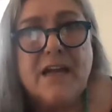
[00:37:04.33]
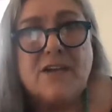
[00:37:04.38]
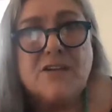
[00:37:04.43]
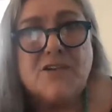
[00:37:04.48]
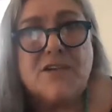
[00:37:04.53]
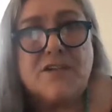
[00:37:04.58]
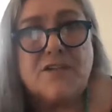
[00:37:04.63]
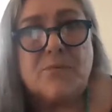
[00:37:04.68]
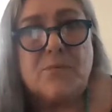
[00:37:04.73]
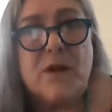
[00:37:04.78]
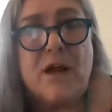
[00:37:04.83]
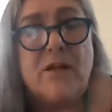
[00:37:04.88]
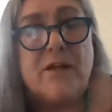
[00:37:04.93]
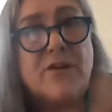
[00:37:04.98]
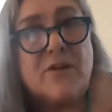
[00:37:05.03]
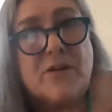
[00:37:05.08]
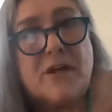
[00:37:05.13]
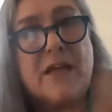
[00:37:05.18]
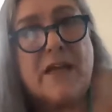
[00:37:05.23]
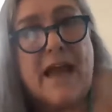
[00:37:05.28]
she's well,
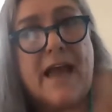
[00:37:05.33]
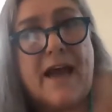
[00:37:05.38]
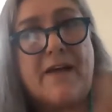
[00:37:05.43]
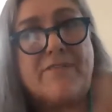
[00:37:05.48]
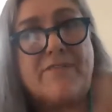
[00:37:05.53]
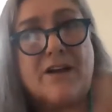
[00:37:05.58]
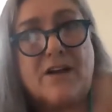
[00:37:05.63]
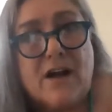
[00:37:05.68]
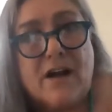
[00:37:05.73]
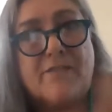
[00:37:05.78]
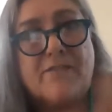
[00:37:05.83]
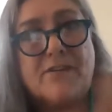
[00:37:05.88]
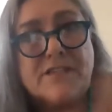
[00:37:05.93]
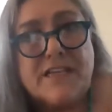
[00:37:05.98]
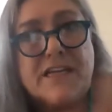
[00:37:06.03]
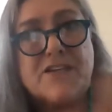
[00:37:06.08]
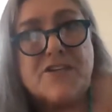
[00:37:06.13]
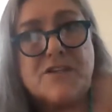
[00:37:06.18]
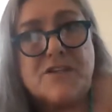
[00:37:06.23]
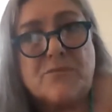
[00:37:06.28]
and you can have a
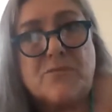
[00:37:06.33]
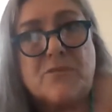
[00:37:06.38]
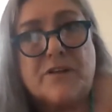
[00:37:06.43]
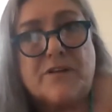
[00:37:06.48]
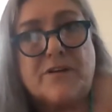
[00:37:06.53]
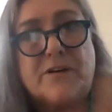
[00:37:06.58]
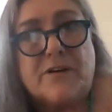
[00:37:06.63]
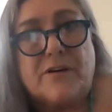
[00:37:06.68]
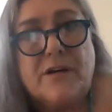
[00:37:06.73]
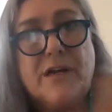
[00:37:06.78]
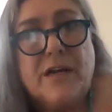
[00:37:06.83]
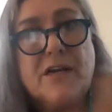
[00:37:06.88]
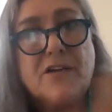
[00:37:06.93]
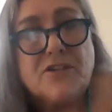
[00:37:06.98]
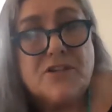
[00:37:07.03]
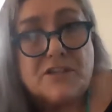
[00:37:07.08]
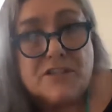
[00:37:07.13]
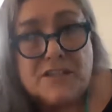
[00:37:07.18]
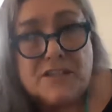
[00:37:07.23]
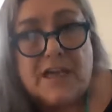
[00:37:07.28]
conversation with her,
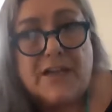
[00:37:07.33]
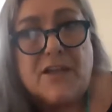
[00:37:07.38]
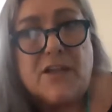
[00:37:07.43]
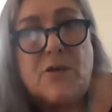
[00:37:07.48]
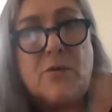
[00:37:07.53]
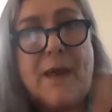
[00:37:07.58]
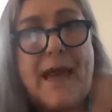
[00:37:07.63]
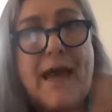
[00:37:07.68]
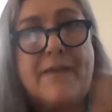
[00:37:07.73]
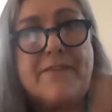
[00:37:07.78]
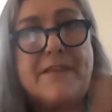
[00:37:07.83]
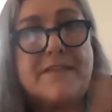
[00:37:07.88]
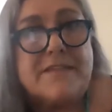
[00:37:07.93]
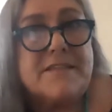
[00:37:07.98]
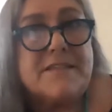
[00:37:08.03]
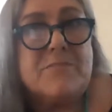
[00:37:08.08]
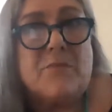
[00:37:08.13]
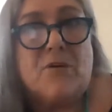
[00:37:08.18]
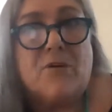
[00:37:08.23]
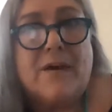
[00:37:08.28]
just like you had
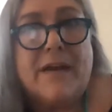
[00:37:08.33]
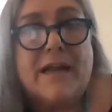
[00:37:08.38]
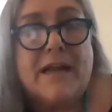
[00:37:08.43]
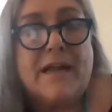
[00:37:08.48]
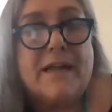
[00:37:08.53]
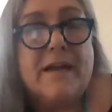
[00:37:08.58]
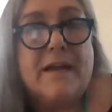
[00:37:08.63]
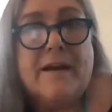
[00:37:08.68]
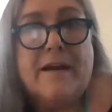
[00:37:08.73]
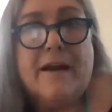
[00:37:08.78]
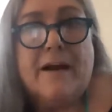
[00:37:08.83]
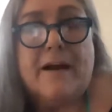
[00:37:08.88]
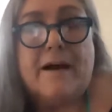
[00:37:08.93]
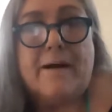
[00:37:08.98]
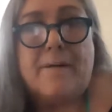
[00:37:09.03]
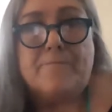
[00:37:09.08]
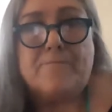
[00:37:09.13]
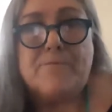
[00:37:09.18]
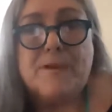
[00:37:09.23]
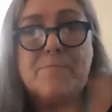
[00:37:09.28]
this morning.
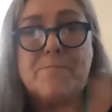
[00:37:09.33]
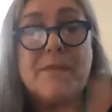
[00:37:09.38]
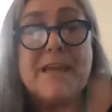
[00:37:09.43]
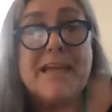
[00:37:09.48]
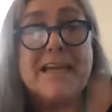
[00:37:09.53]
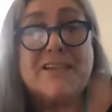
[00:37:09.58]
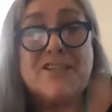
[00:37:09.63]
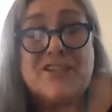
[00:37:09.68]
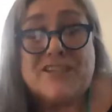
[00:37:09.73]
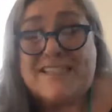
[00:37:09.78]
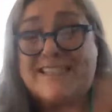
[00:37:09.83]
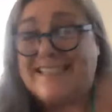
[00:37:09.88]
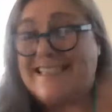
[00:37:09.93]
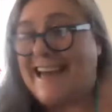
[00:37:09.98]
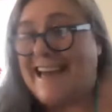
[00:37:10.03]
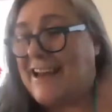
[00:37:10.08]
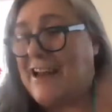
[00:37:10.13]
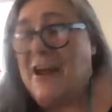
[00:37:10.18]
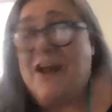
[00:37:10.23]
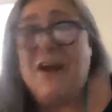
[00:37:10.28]
To me, she
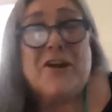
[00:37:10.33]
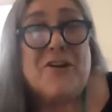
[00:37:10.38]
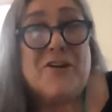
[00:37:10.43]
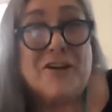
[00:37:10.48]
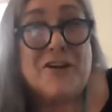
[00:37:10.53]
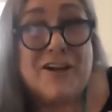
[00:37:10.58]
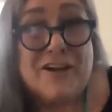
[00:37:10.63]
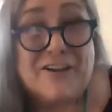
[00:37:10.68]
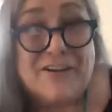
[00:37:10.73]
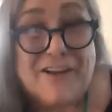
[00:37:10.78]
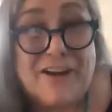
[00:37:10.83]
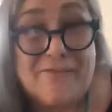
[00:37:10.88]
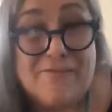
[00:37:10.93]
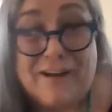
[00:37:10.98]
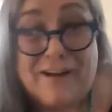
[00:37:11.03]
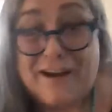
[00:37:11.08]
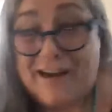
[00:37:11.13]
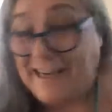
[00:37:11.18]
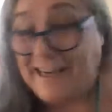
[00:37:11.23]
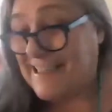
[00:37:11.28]
said, you're going to love
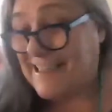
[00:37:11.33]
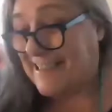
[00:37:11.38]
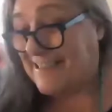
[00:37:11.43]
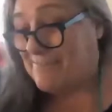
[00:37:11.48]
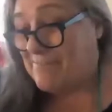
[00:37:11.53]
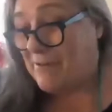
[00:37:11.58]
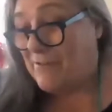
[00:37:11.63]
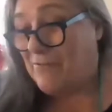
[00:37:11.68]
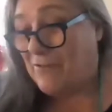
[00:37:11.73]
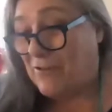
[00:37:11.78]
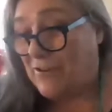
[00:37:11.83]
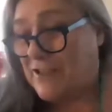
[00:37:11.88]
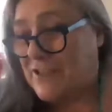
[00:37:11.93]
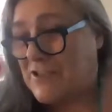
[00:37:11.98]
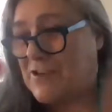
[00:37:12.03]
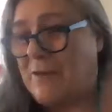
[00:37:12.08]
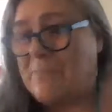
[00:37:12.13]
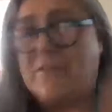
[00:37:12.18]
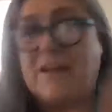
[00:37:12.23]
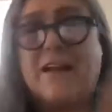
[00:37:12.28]
what I did before the
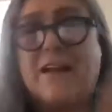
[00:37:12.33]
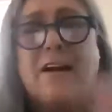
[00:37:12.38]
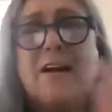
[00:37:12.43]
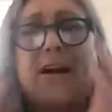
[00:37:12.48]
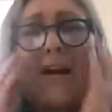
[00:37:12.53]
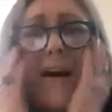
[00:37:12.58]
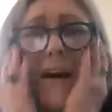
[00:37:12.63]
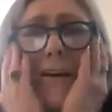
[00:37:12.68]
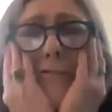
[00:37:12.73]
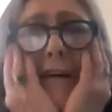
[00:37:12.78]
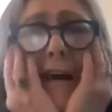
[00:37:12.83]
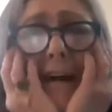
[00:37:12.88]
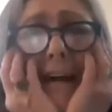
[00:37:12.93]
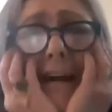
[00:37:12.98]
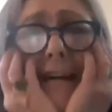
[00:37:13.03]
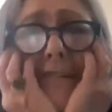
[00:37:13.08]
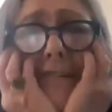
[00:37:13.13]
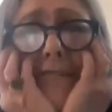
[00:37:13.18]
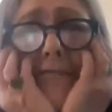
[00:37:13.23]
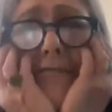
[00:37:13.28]
show. I'm thinking, oh God, I
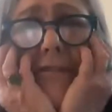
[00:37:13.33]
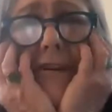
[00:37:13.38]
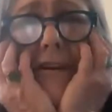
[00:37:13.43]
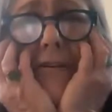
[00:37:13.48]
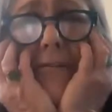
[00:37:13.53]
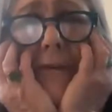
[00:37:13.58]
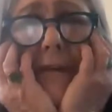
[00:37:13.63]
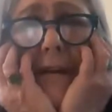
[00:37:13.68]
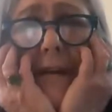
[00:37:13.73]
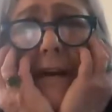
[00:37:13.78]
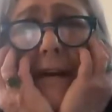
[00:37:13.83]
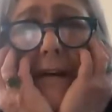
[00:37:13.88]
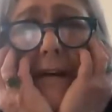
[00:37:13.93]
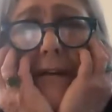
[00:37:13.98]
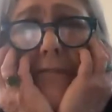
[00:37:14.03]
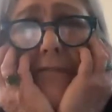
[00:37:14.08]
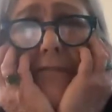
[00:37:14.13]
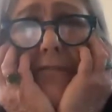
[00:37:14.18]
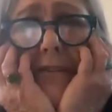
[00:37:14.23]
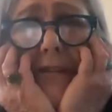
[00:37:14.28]
don't know enough.